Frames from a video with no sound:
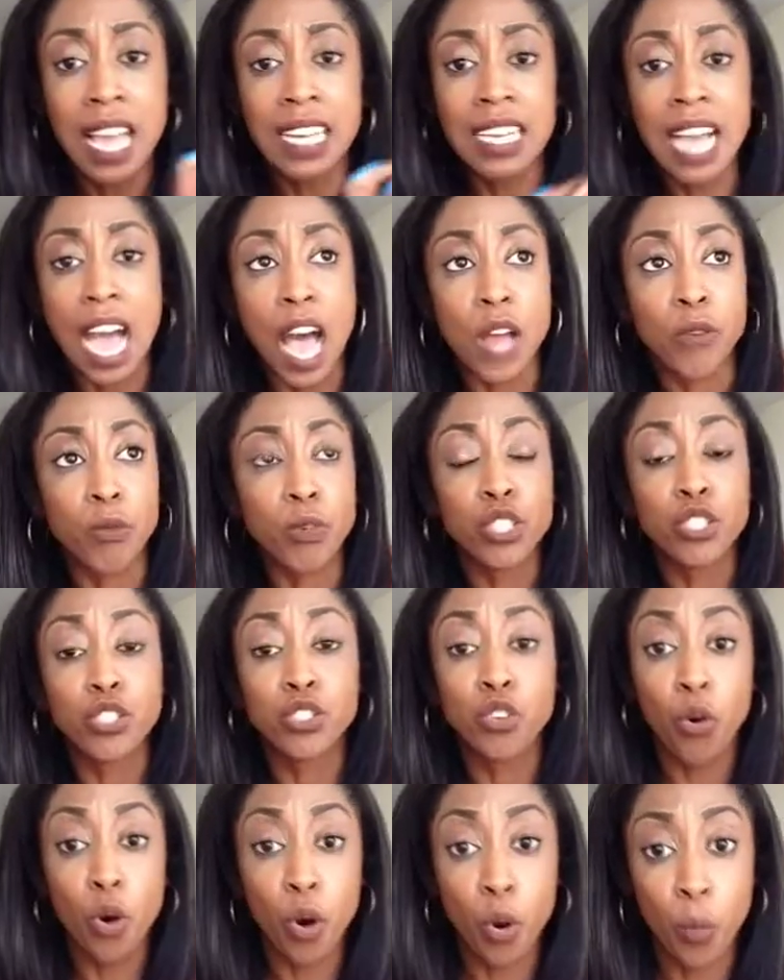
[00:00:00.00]
God,
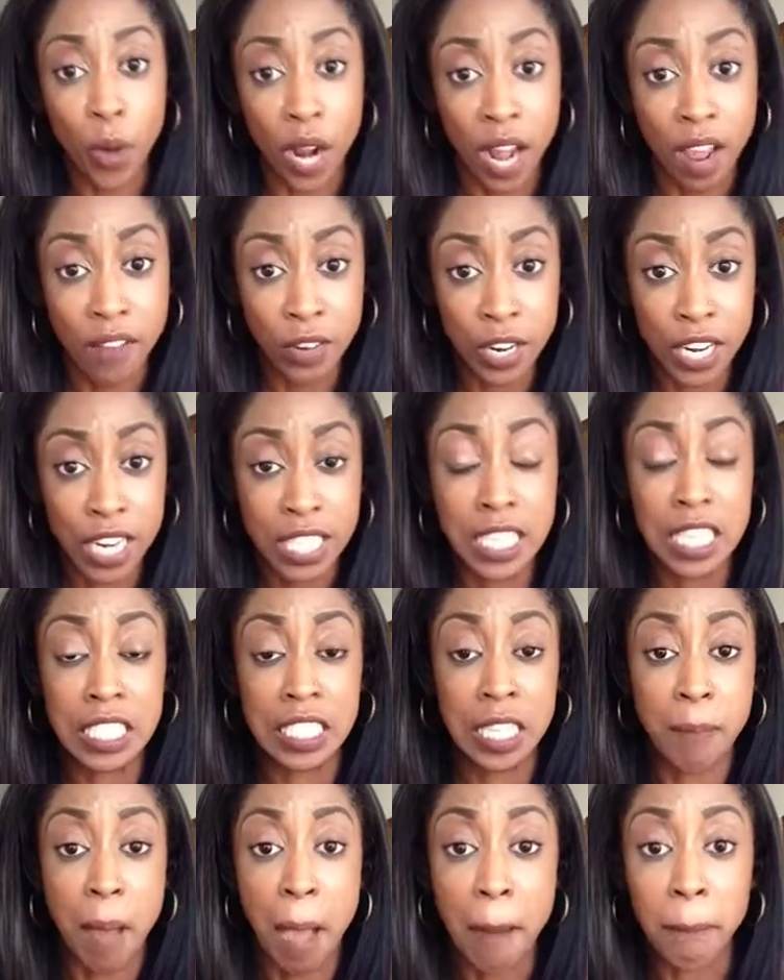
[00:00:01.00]
restore whatever it is
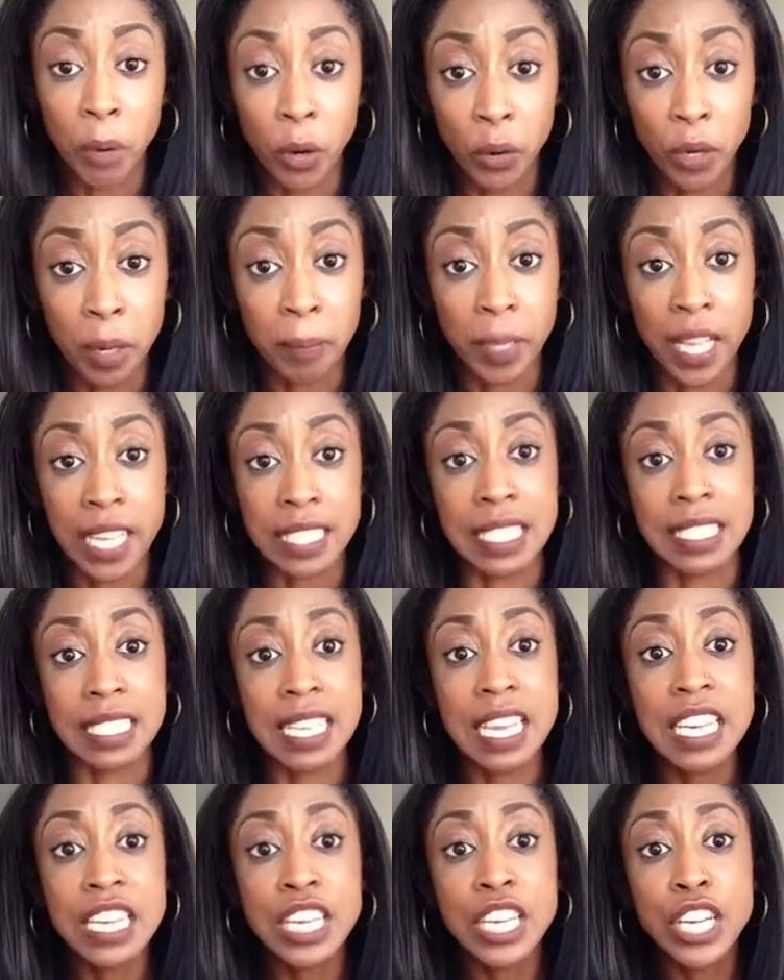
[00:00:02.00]
that's in my broken places.
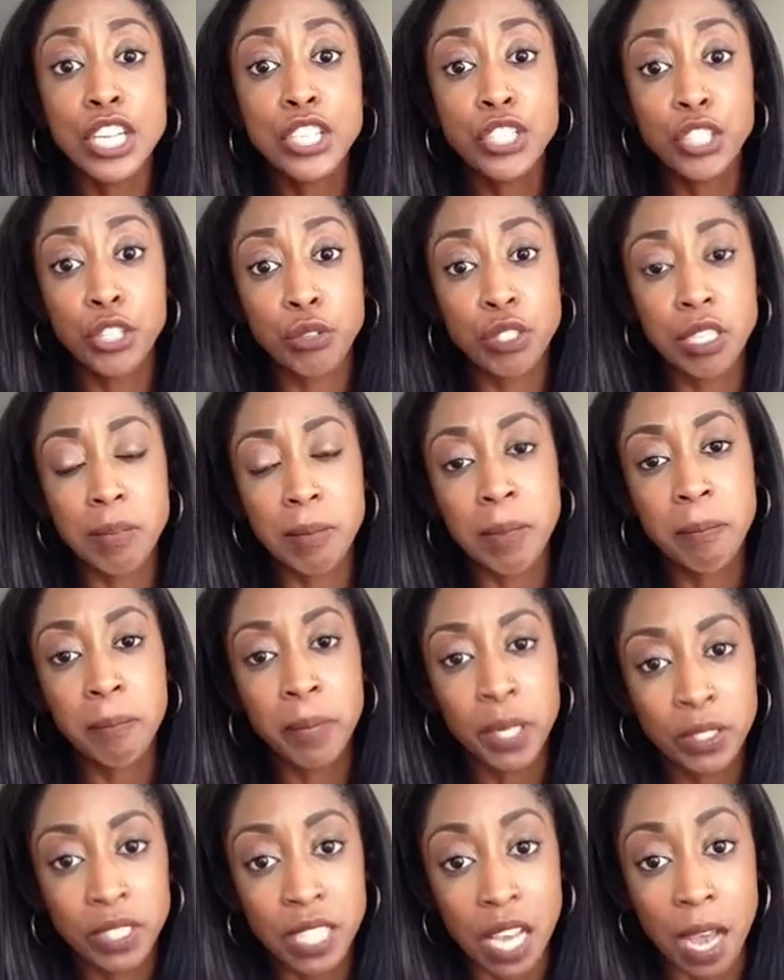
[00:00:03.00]
He needs you to be
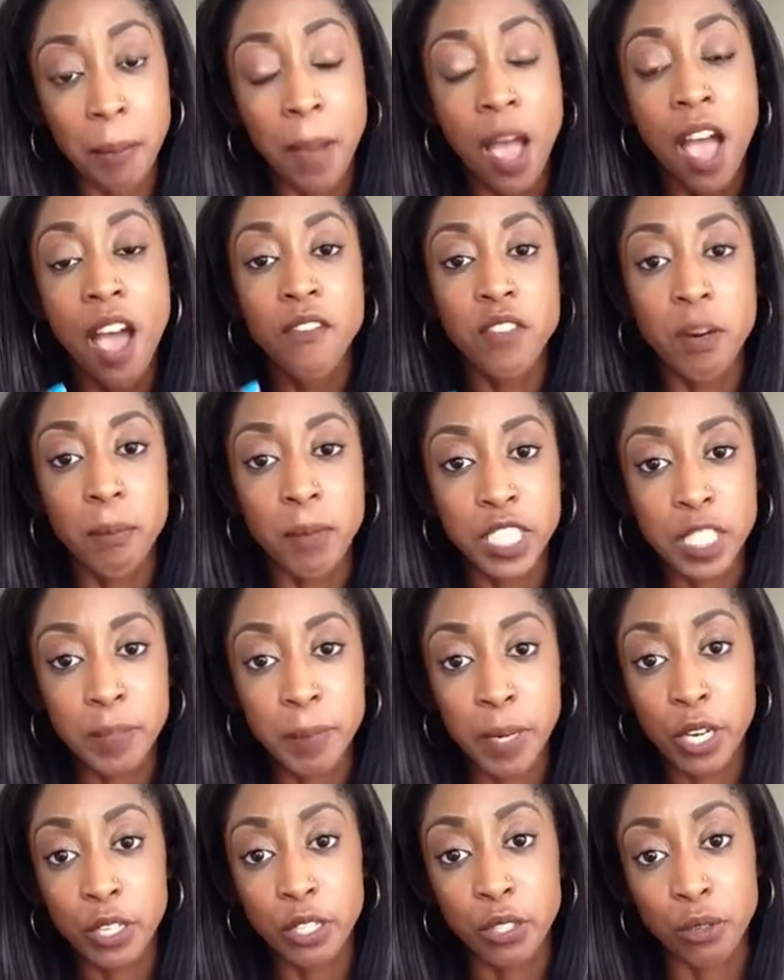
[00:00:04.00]
built up from a
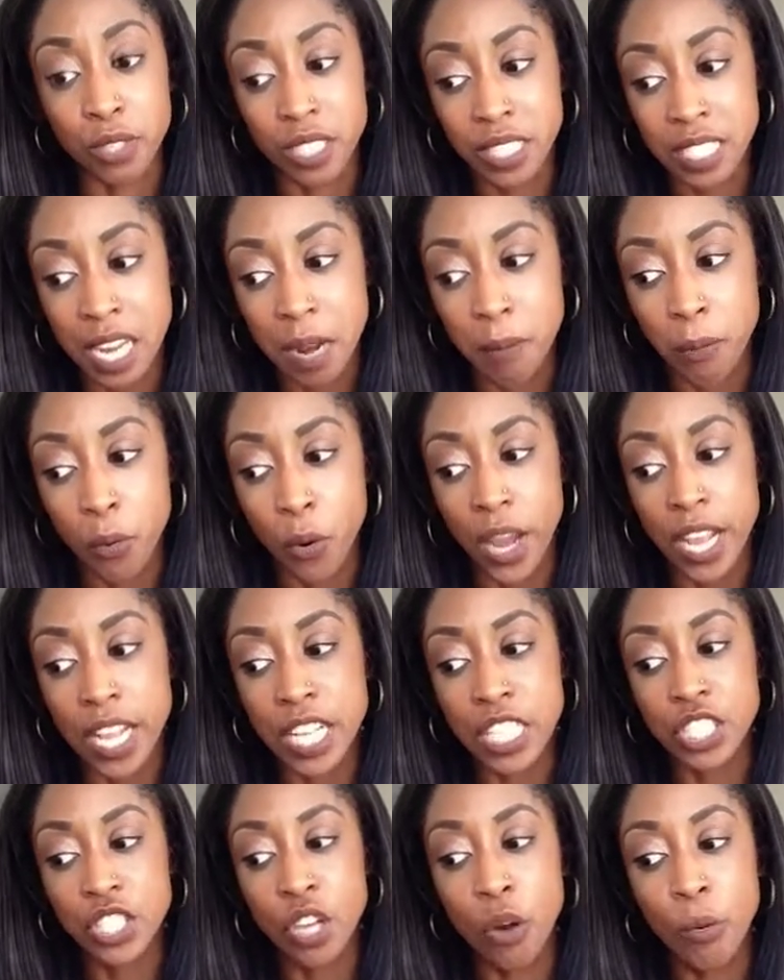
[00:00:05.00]
spiritual standpoint.
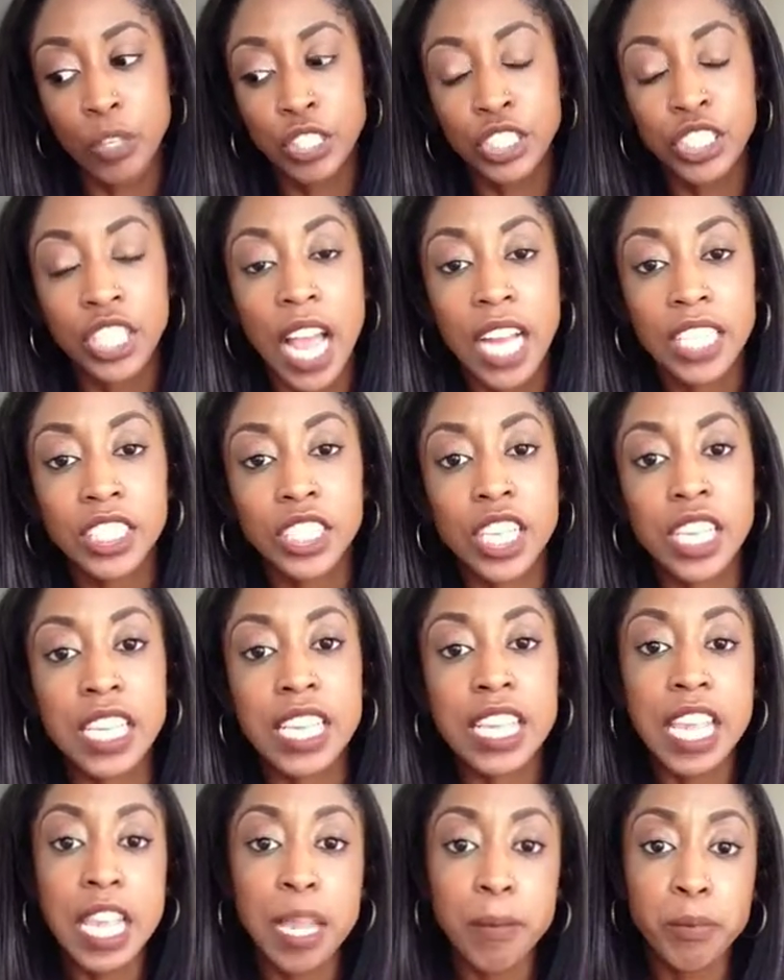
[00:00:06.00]
And so rejection
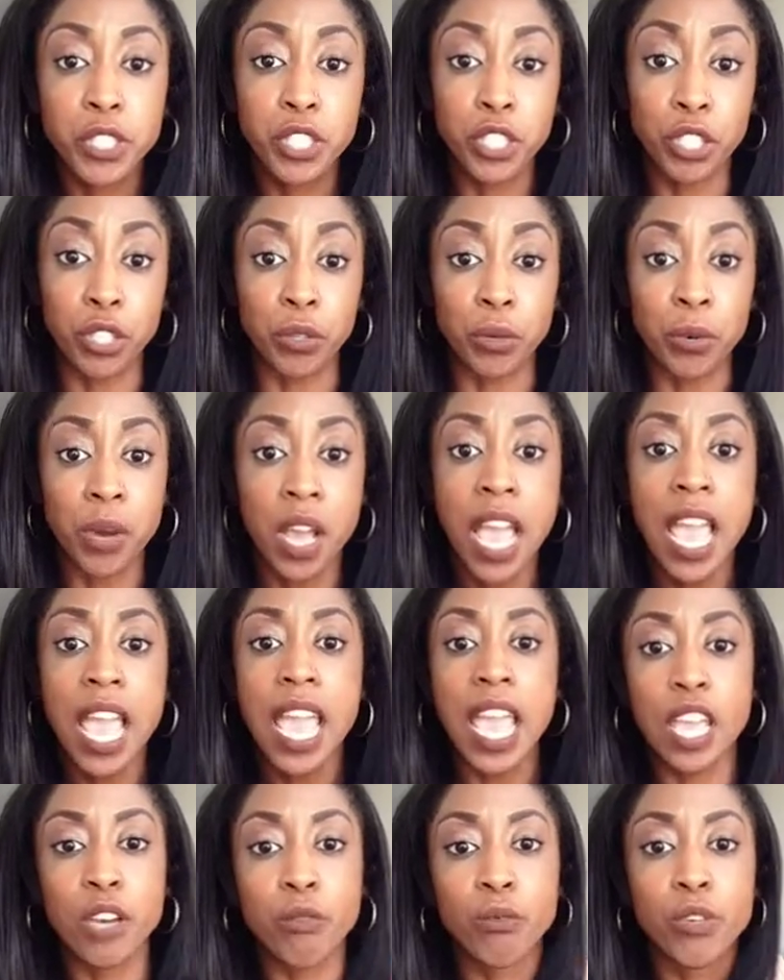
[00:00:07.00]
keeps you
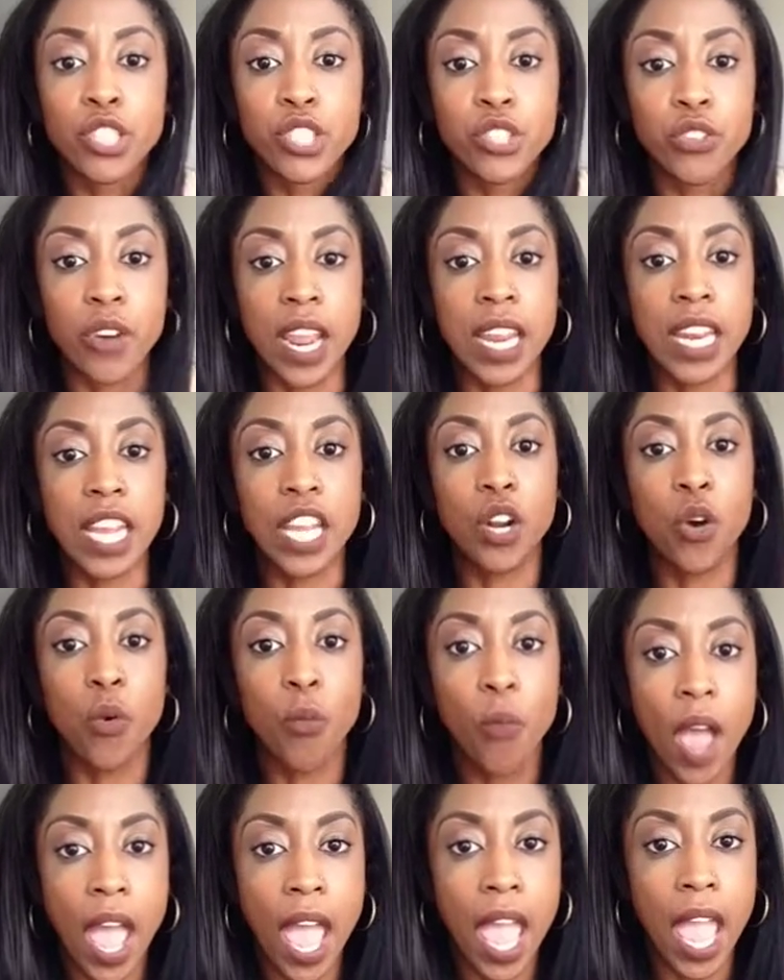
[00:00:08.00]
in restraint in a
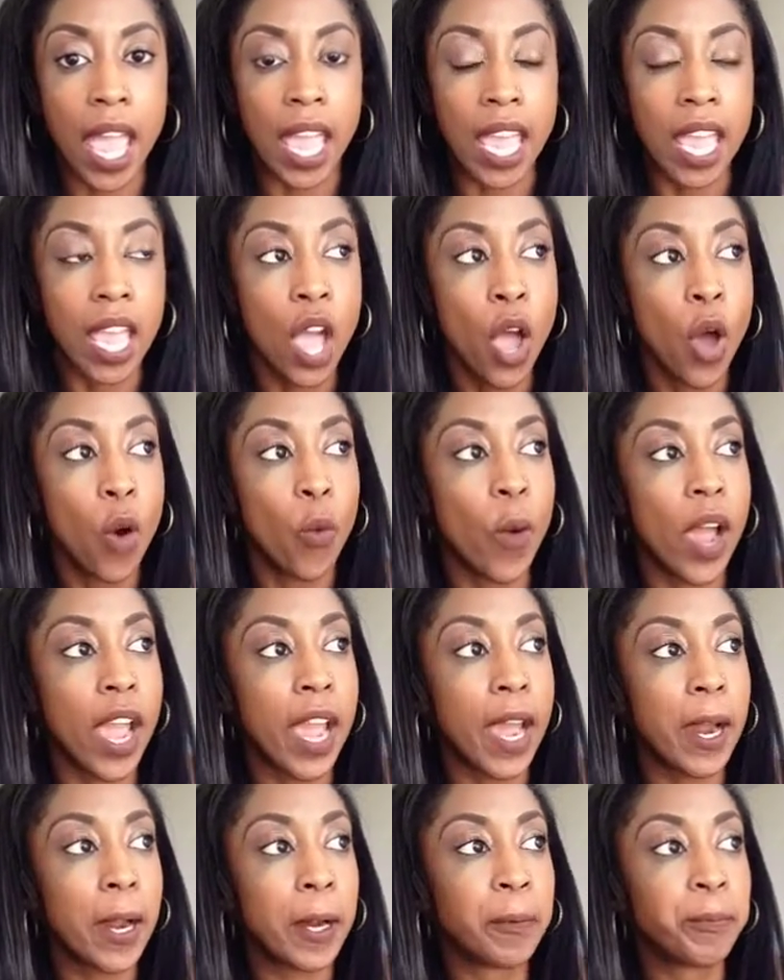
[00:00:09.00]
way
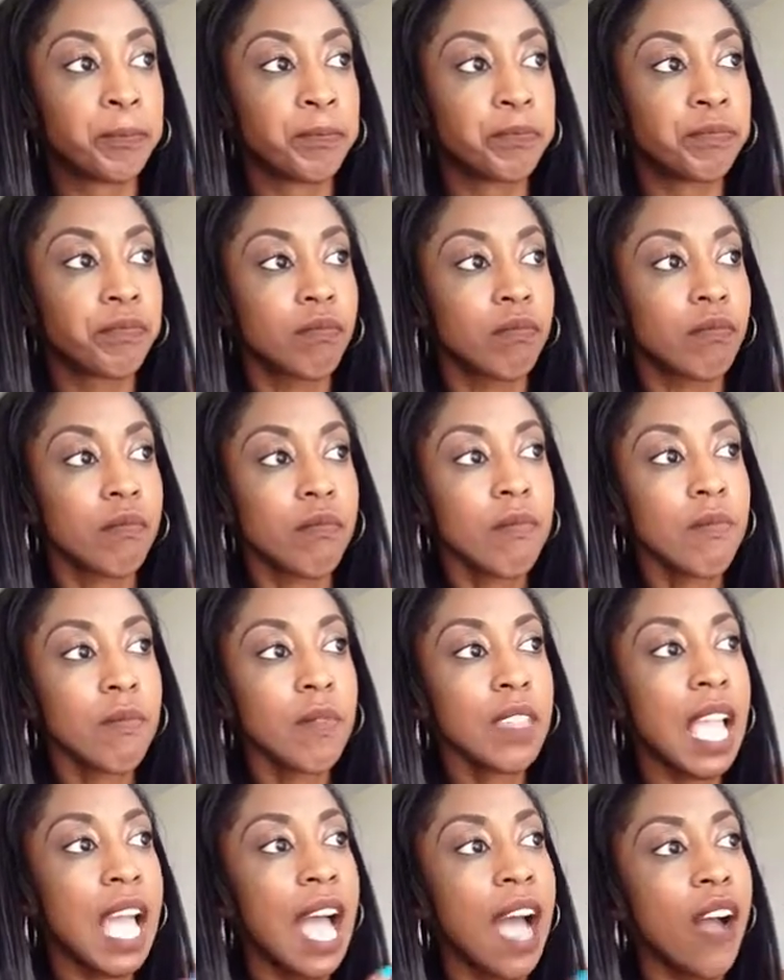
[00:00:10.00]
where,
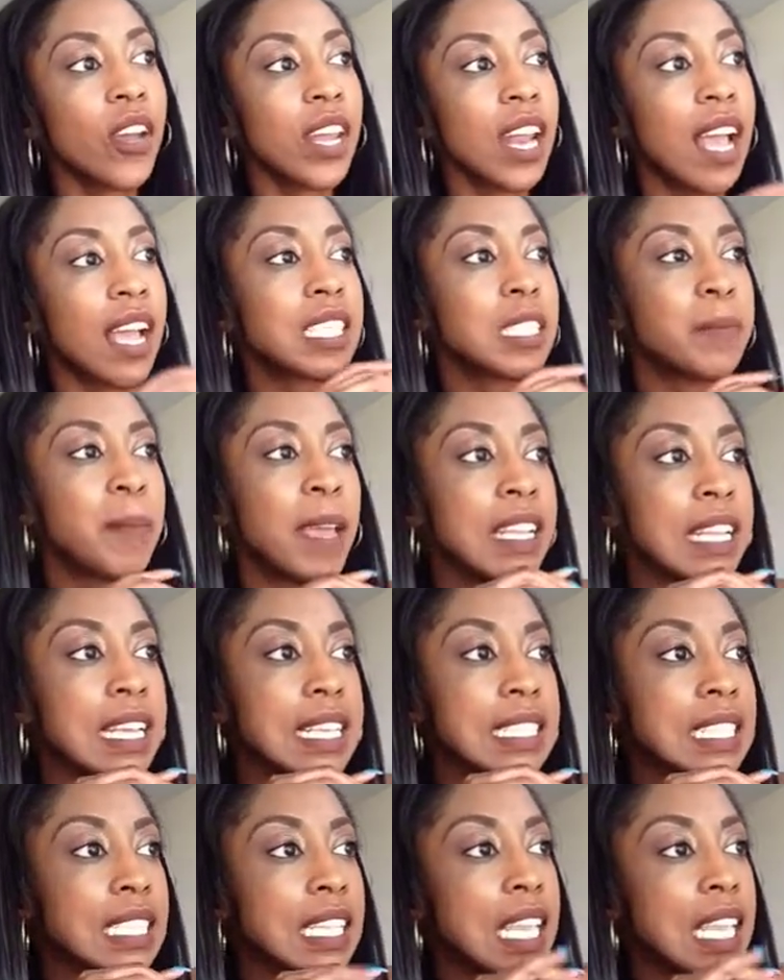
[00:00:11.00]
how could I explain this?